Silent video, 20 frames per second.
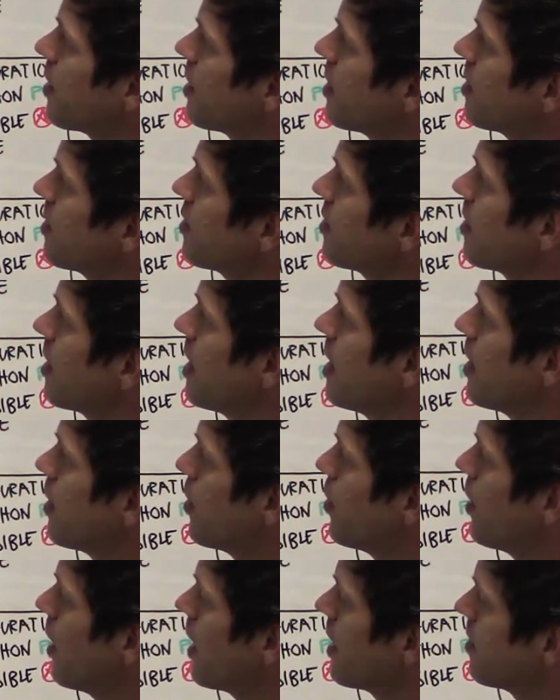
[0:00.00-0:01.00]
is
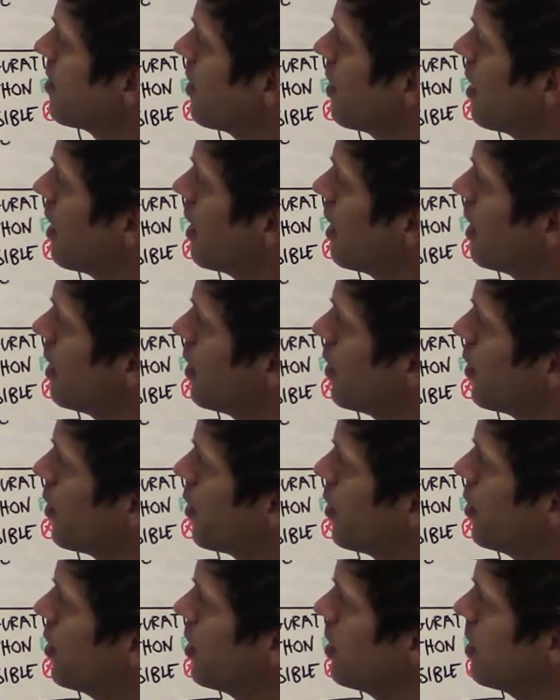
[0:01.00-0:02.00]
that
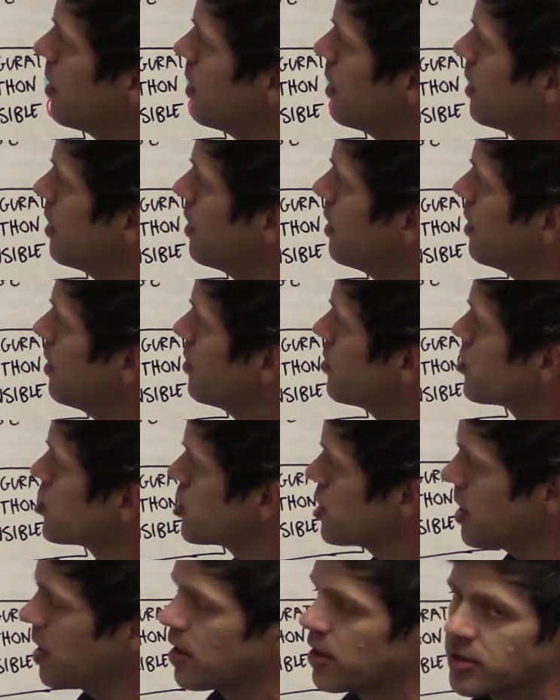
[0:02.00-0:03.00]
the
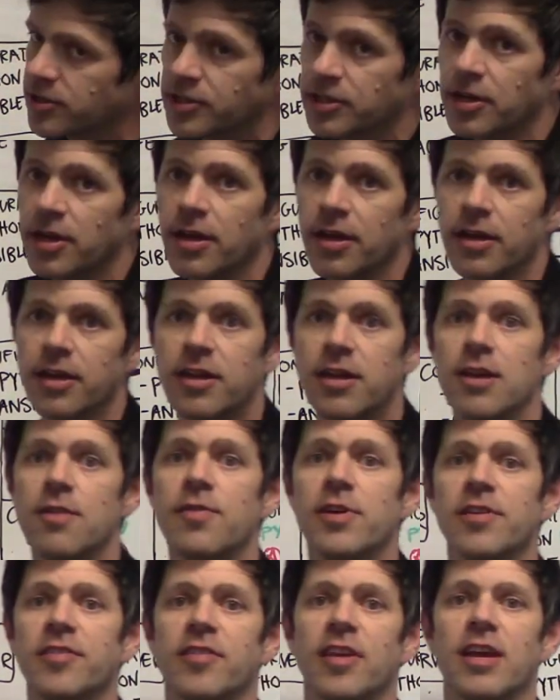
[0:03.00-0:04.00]
shells give
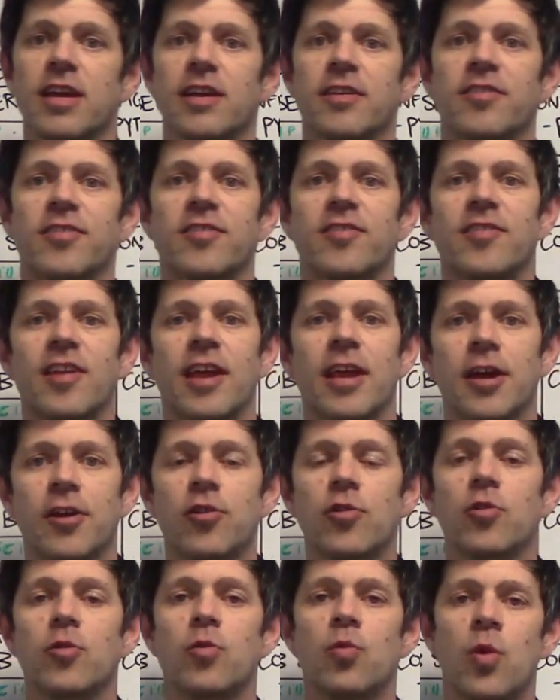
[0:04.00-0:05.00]
us a
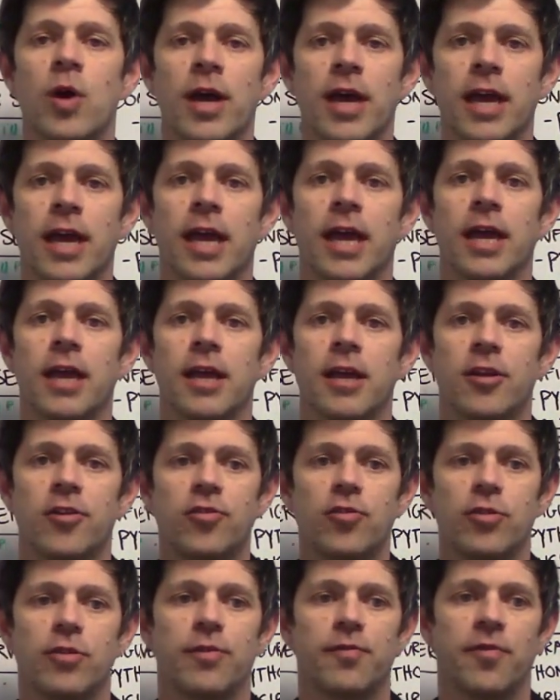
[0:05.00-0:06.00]
standard way
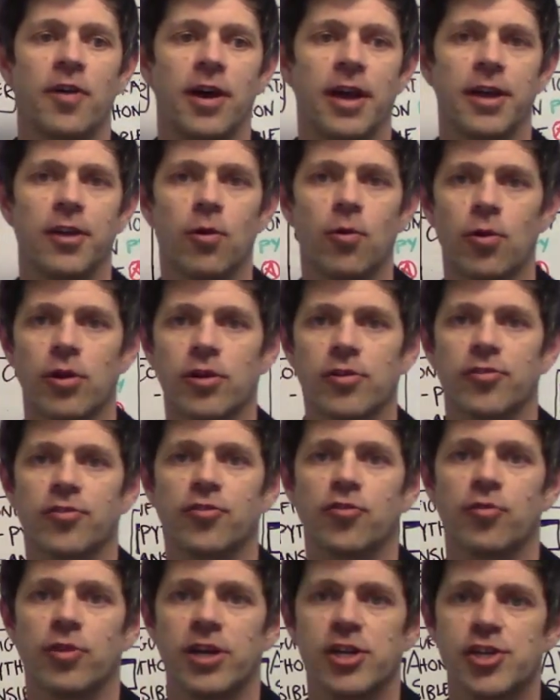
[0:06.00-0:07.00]
to define
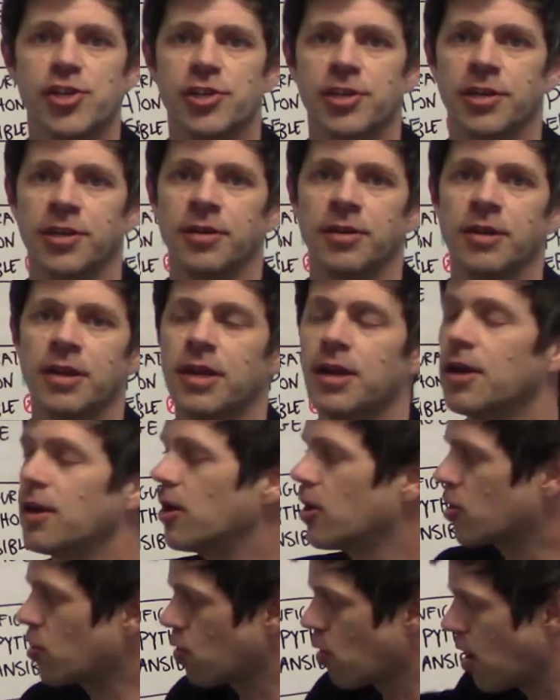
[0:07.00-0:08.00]
orchestration
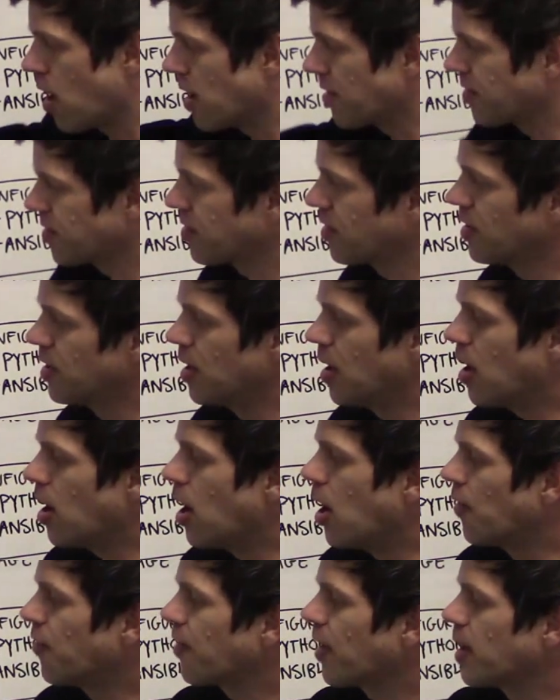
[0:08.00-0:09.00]
across
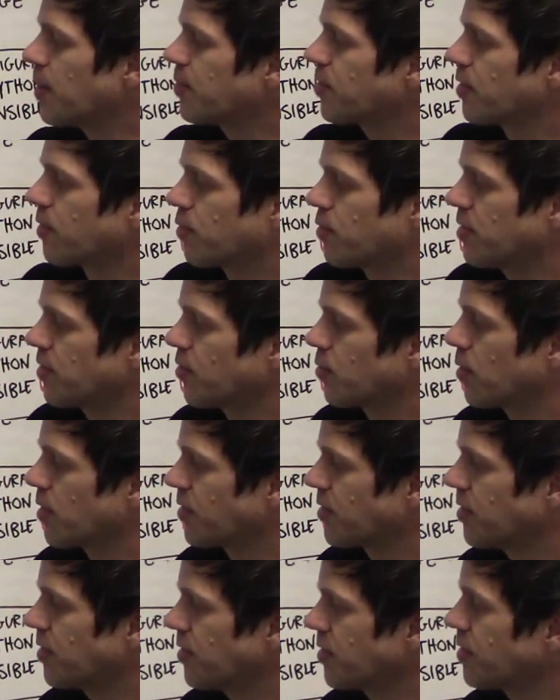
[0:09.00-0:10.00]
all types of
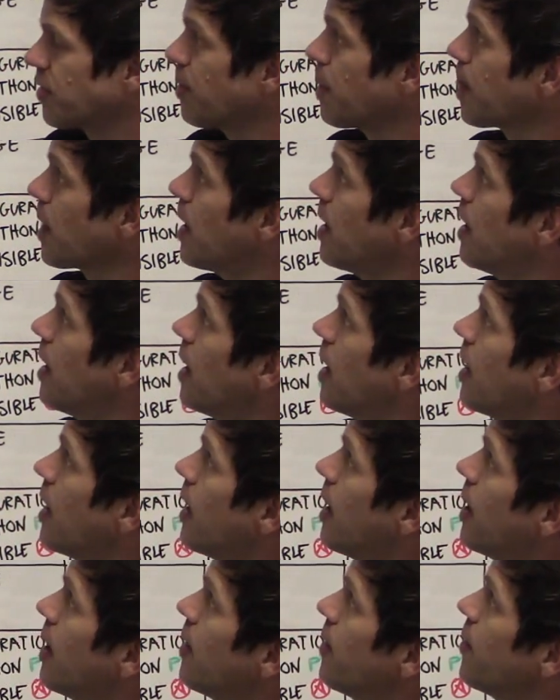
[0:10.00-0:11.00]
resources.
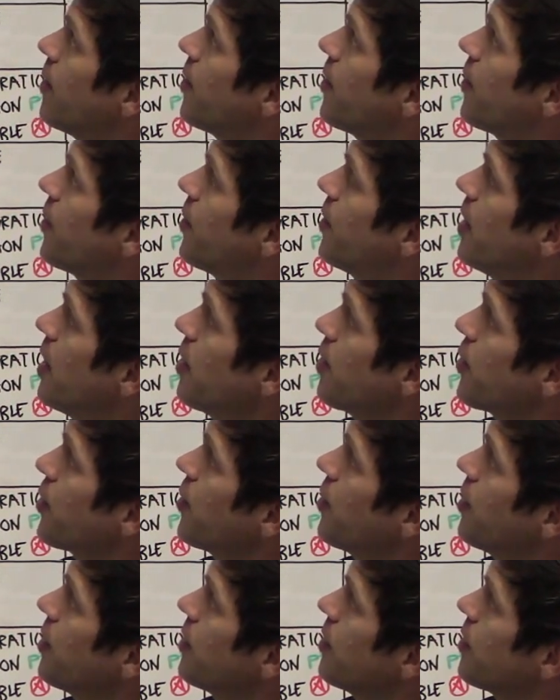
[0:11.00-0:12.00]
The other
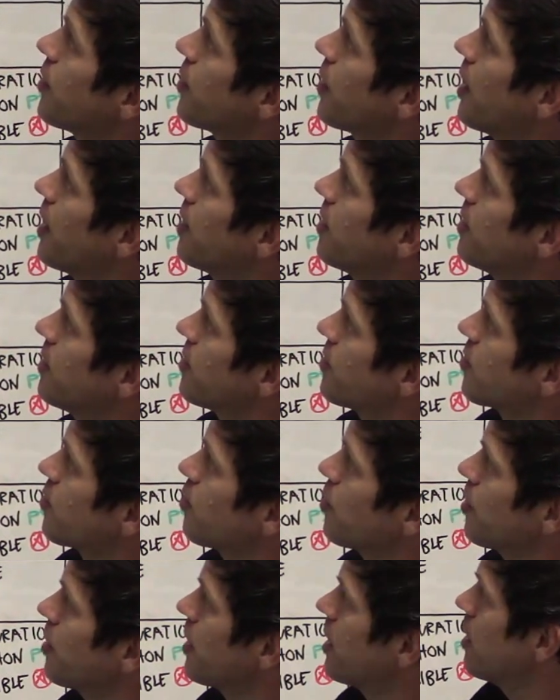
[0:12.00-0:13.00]
thing that is
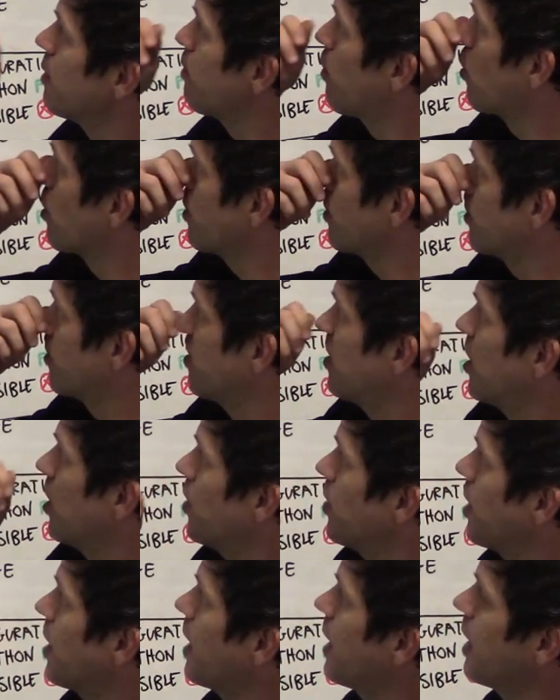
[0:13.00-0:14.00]
really important to
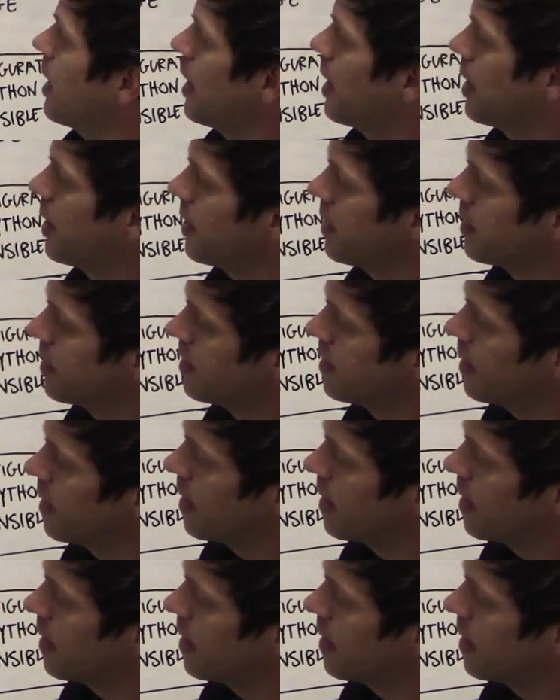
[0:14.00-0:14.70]
note, and